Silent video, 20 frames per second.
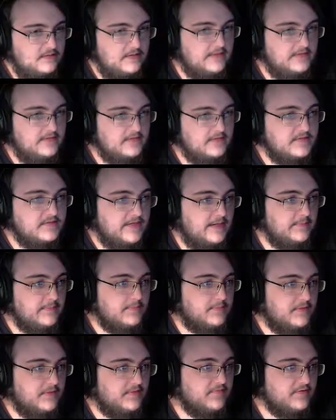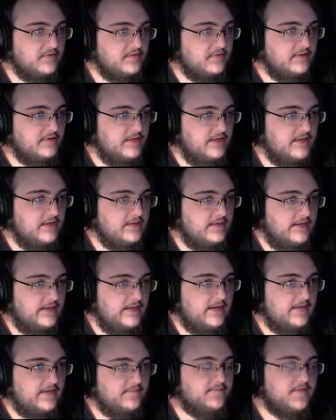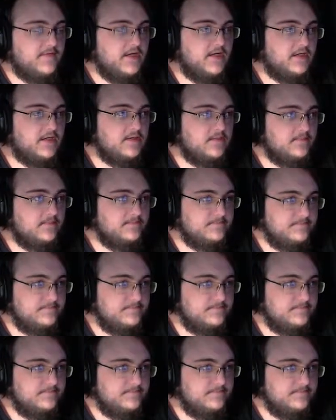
you have to time it perfectly and a half, fuck.